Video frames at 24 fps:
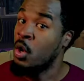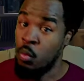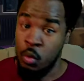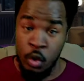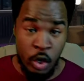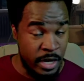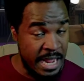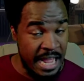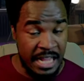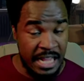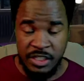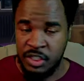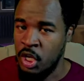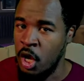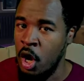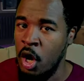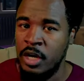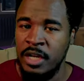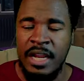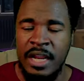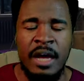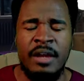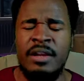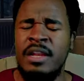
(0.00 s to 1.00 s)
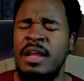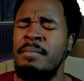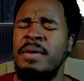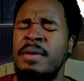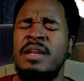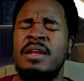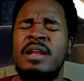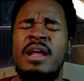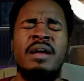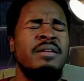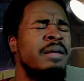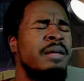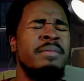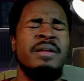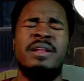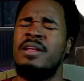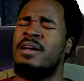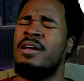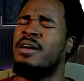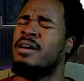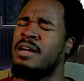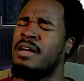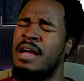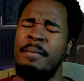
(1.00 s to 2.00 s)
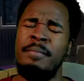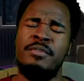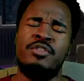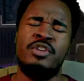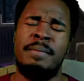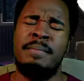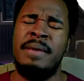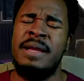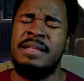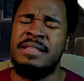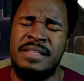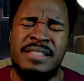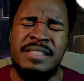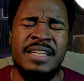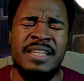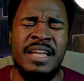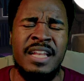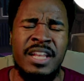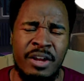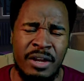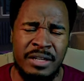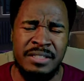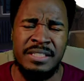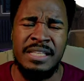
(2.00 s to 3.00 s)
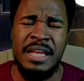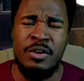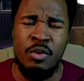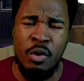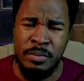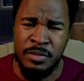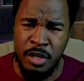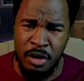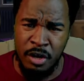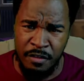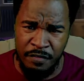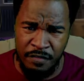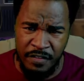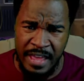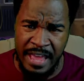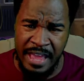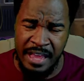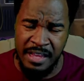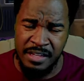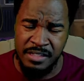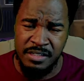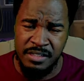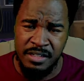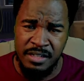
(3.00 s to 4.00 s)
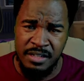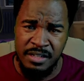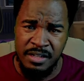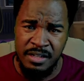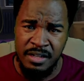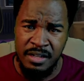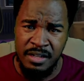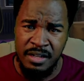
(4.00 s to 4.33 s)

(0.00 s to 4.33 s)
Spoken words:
We're not talking. Let me look. I'm going to try to make this clear because I know I'm talking fast.